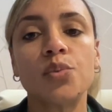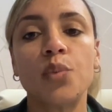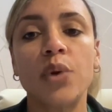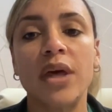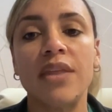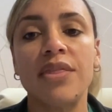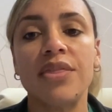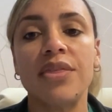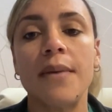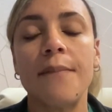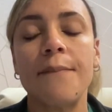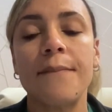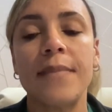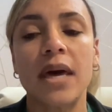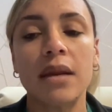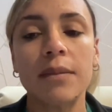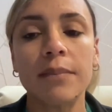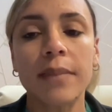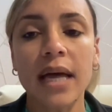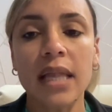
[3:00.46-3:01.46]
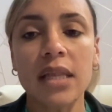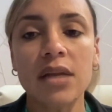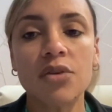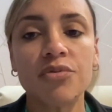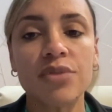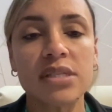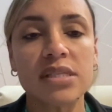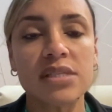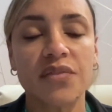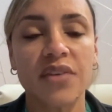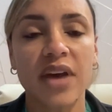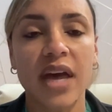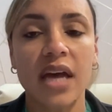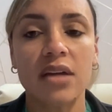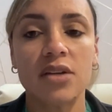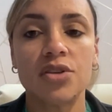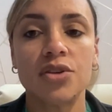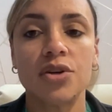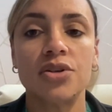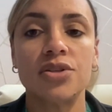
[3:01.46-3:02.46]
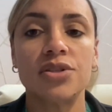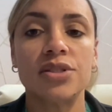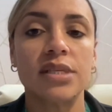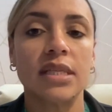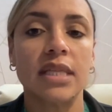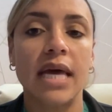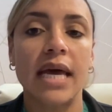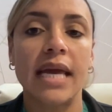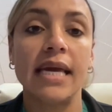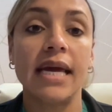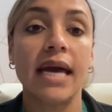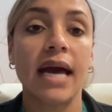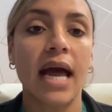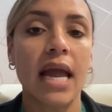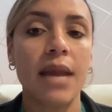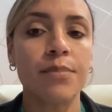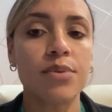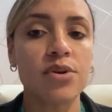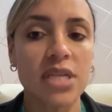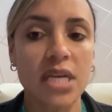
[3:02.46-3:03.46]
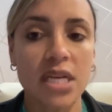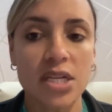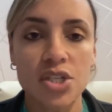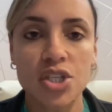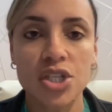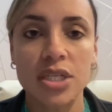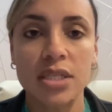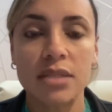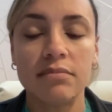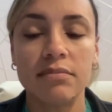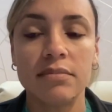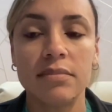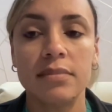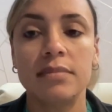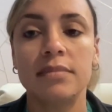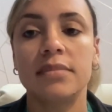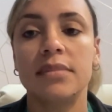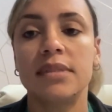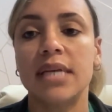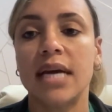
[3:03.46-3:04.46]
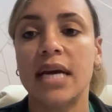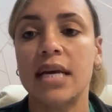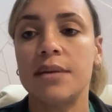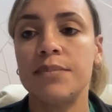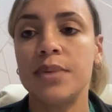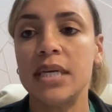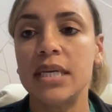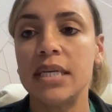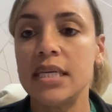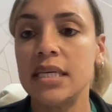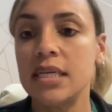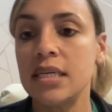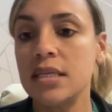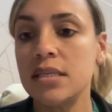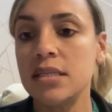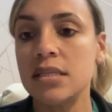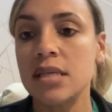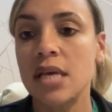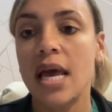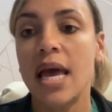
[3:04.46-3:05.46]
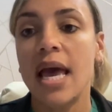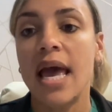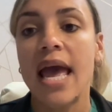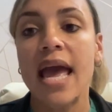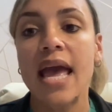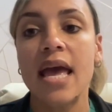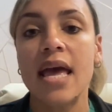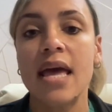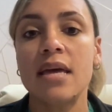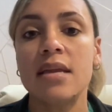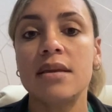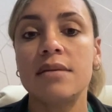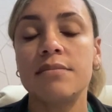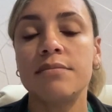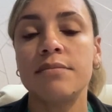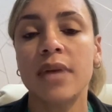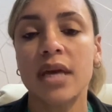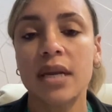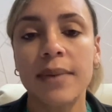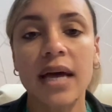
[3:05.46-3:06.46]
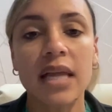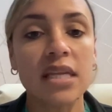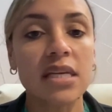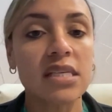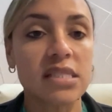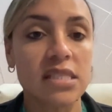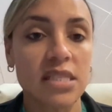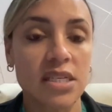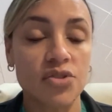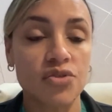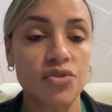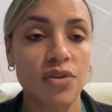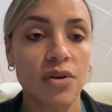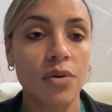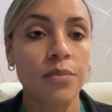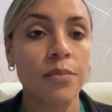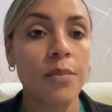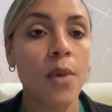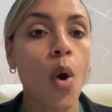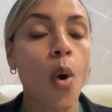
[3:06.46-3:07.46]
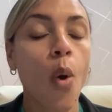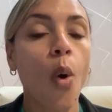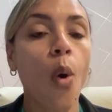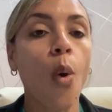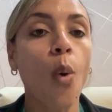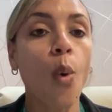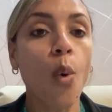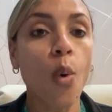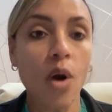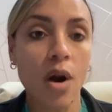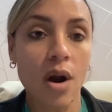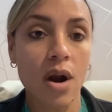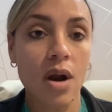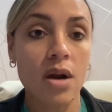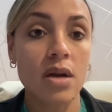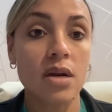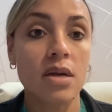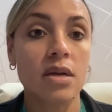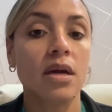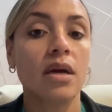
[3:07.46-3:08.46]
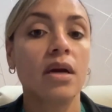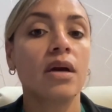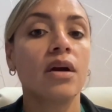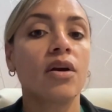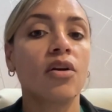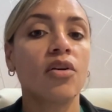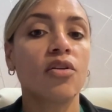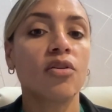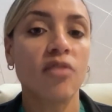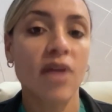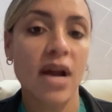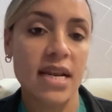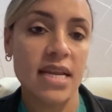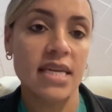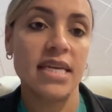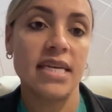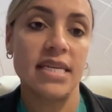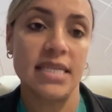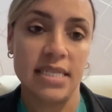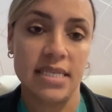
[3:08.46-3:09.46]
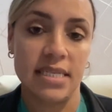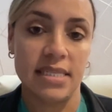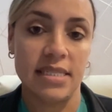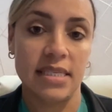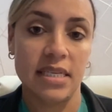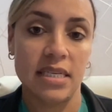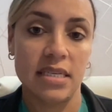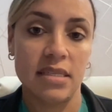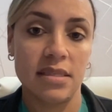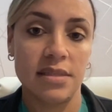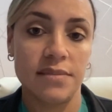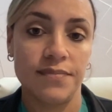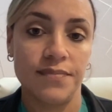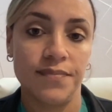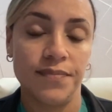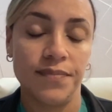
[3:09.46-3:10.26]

with metabolic risk factors like hypertension, diabetes, and metabolic syndrome, or chronic kidney disease.